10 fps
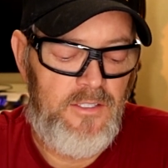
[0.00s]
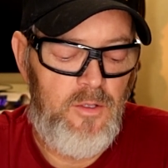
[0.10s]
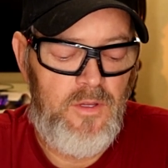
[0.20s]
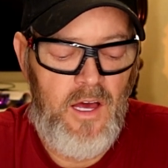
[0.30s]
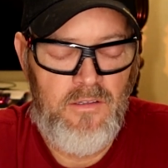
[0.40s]

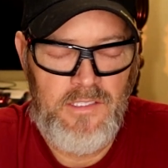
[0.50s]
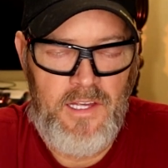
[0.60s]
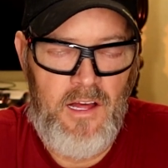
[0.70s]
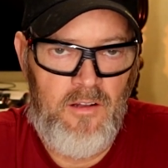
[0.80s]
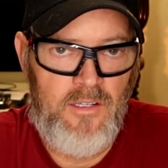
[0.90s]
2,000
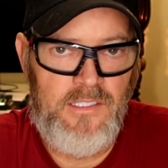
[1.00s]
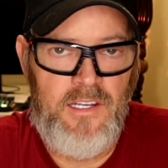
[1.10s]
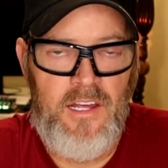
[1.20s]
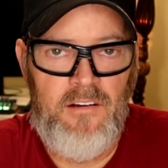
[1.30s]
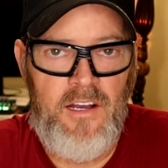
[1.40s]
calories a
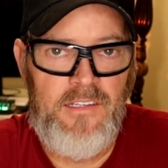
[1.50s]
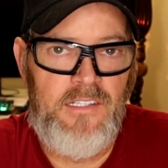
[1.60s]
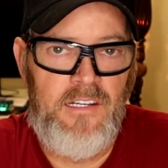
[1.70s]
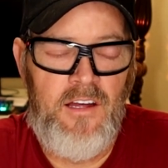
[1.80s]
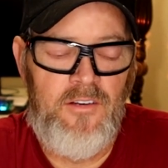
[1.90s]
day or
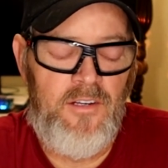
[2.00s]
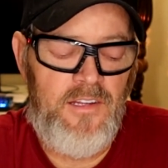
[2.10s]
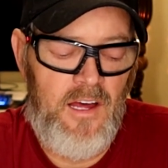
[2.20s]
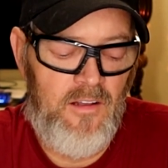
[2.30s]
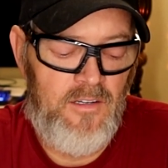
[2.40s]
1,800
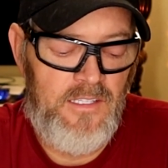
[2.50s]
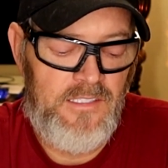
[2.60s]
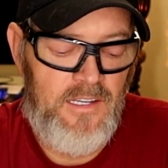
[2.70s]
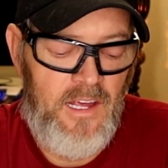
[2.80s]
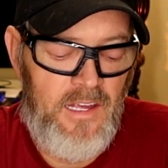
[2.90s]

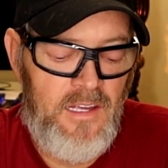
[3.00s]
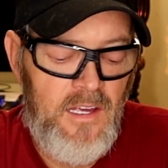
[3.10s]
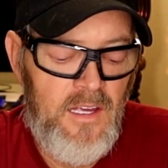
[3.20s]
calories a day,